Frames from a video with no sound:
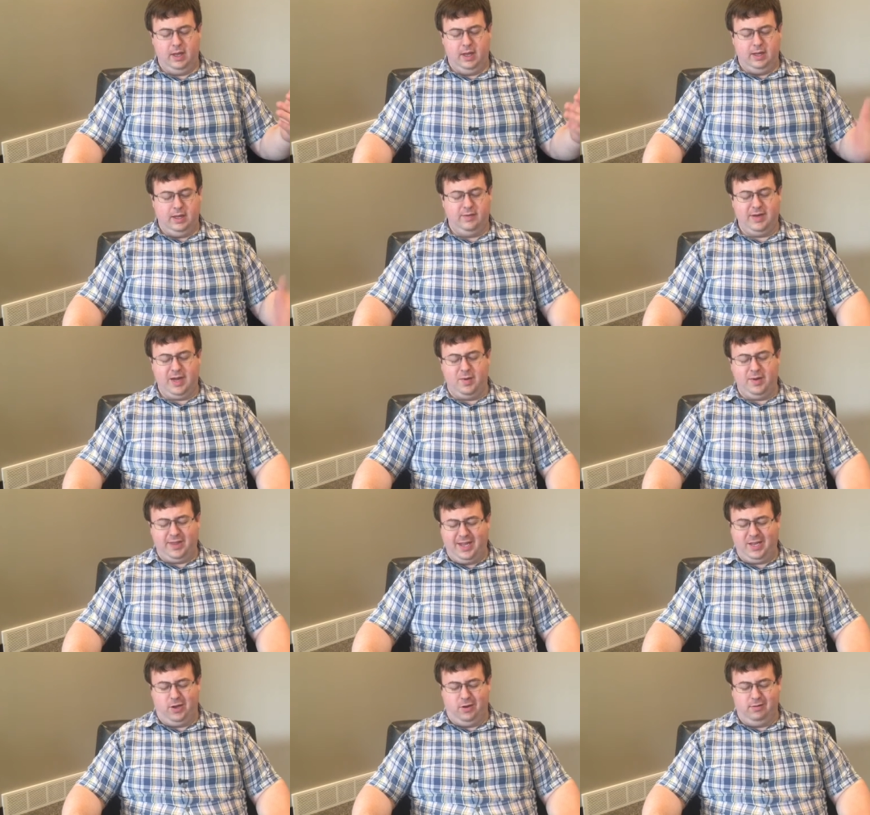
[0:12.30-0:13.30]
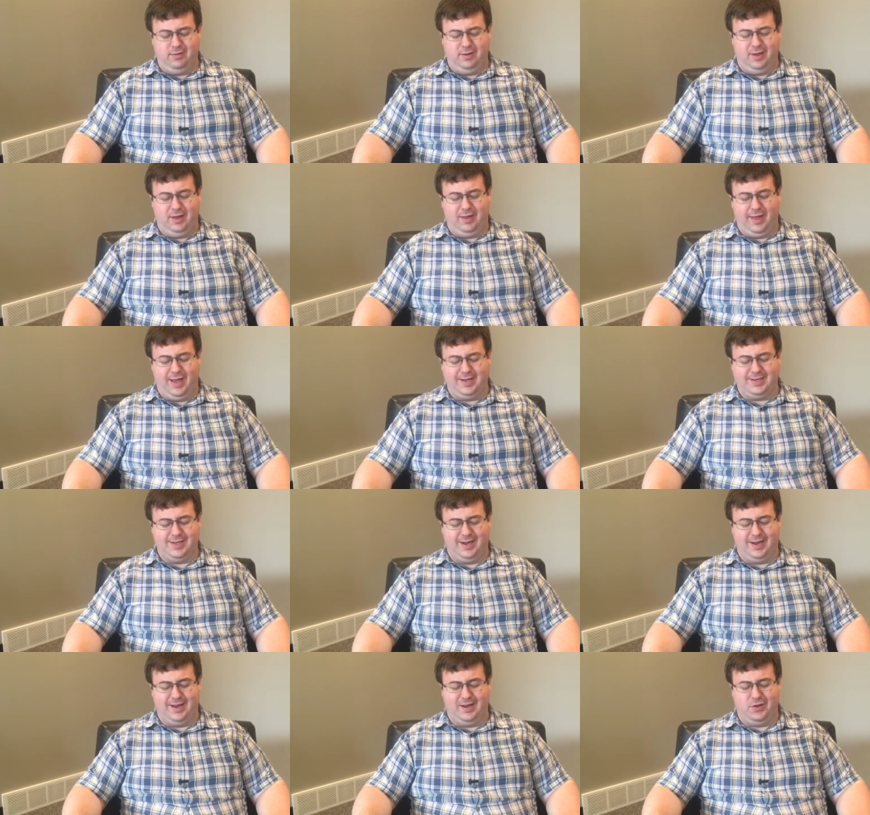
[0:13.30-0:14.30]
Loving God, we thank you that
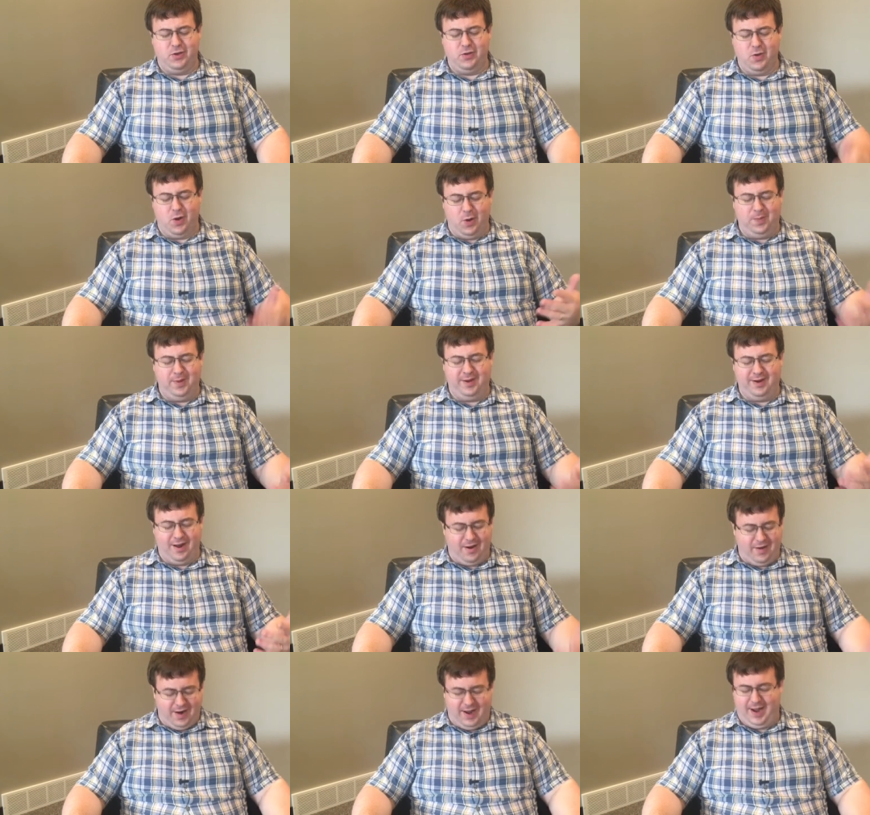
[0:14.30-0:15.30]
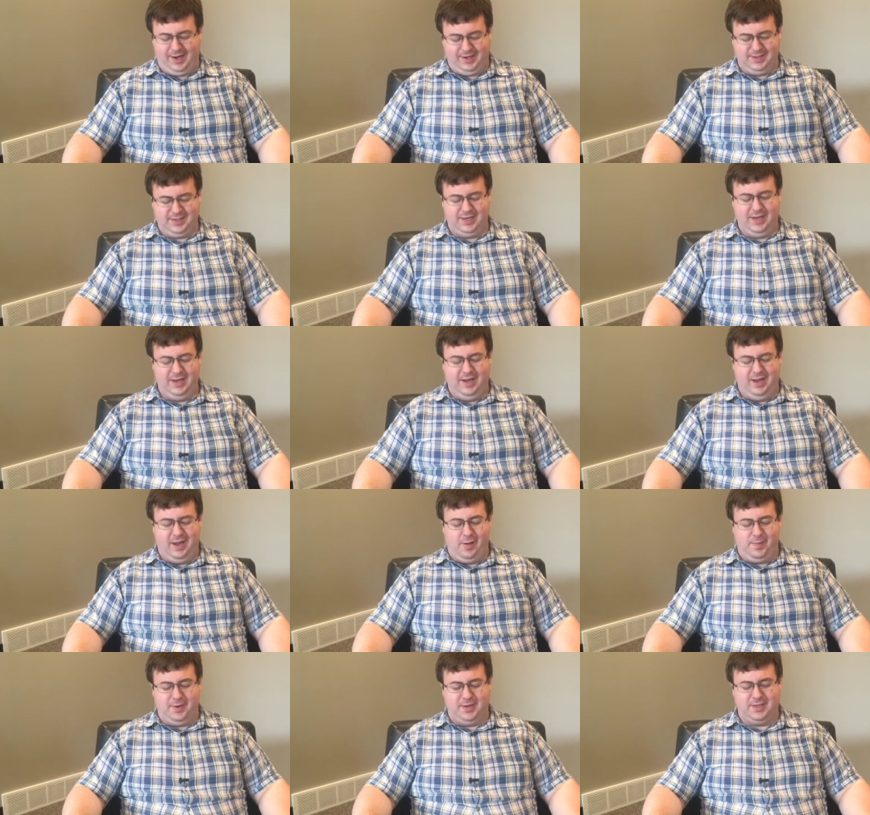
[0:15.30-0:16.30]
uh, you open our eyes.
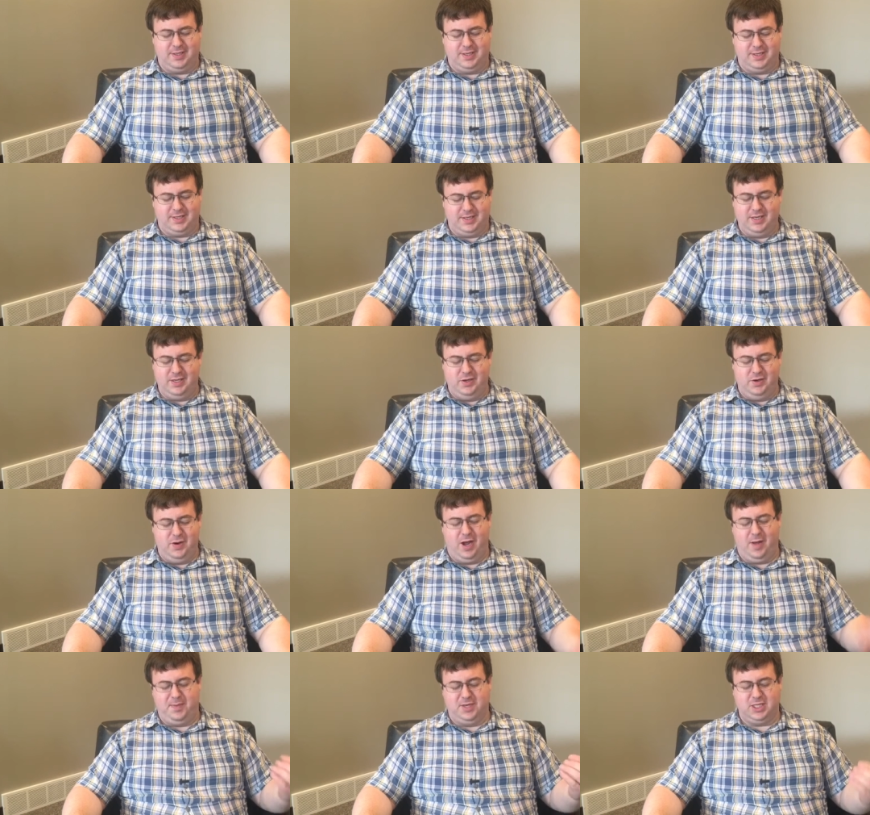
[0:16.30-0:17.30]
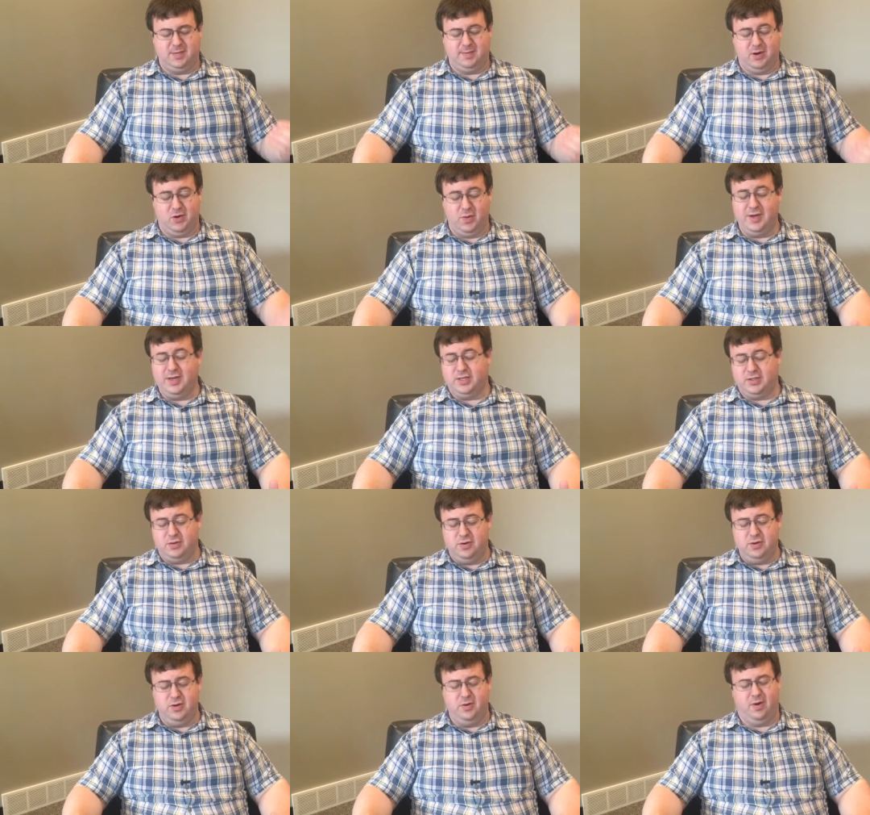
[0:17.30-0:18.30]
Help us to see you, help us to bear witness to
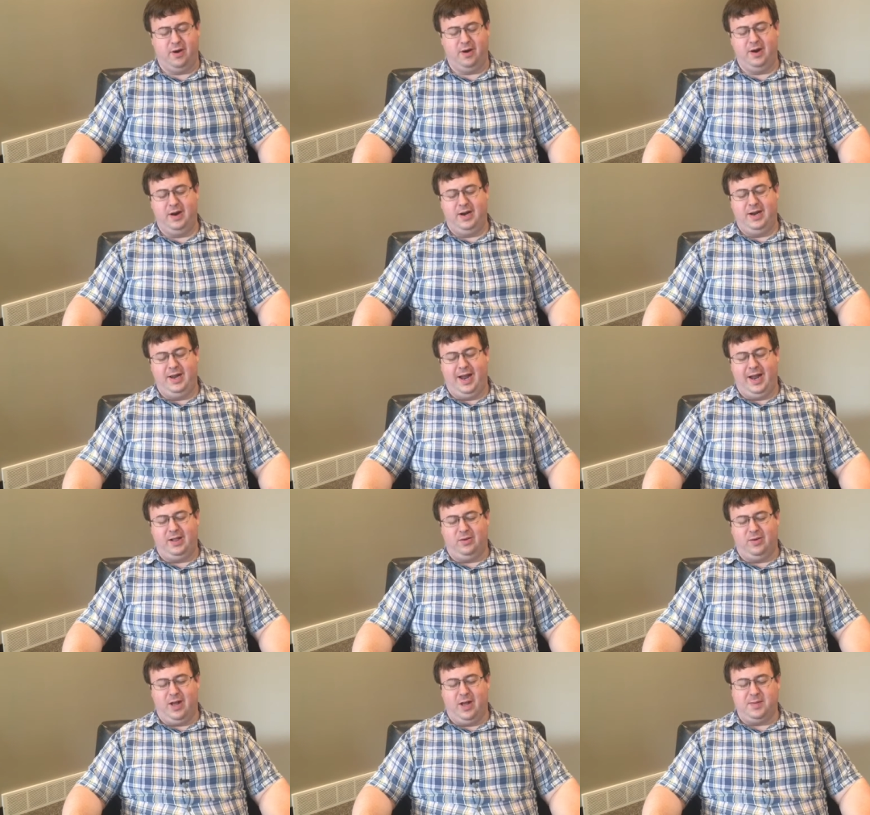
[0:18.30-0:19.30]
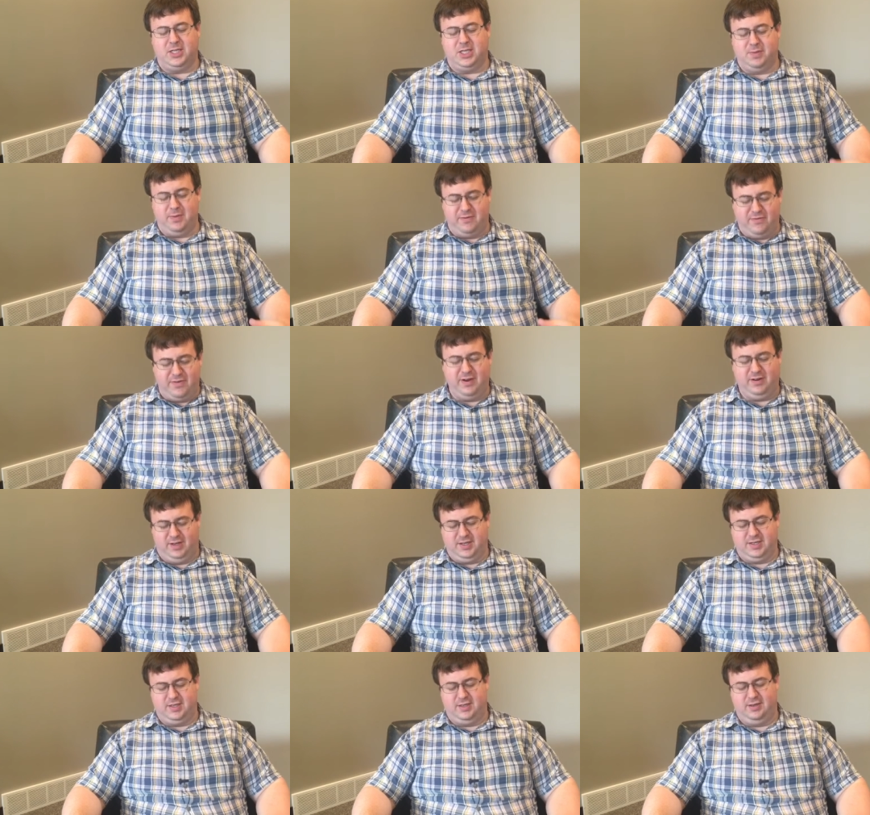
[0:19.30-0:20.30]
who you are, and Lord, help us to be
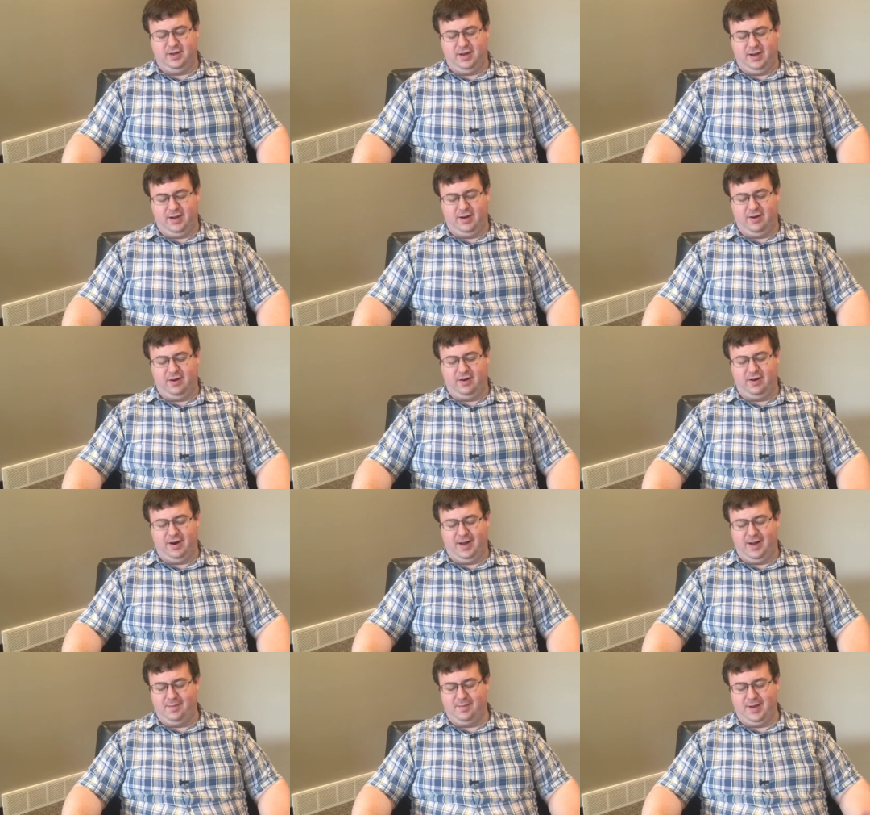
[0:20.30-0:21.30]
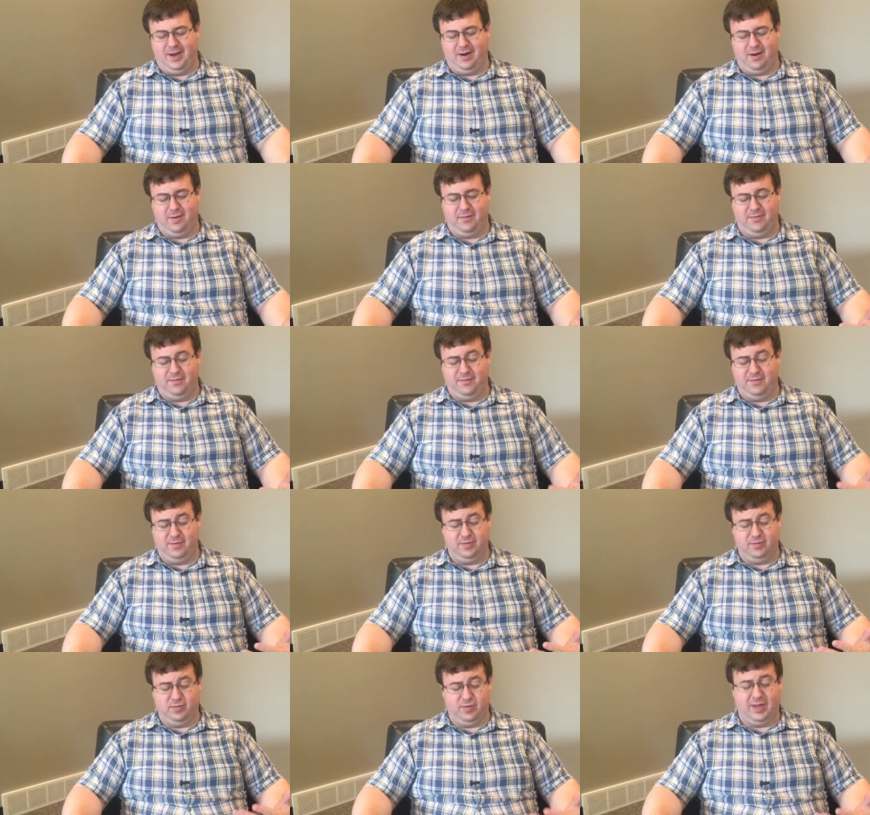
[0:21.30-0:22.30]
fearless uh, in, our, um, in our
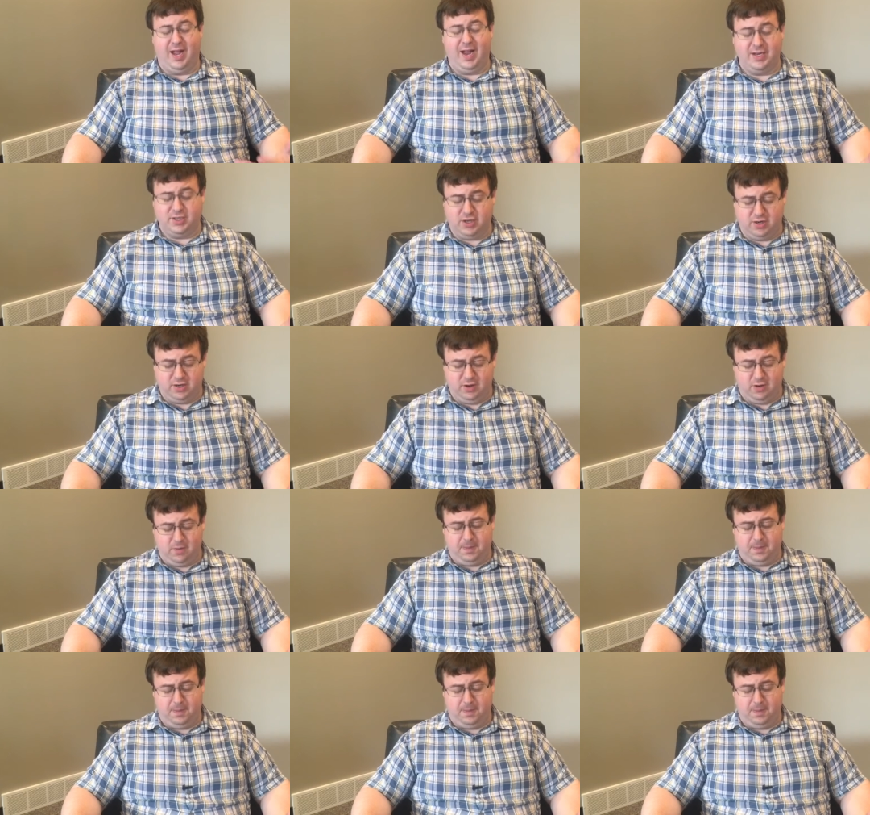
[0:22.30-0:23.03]
reliance on you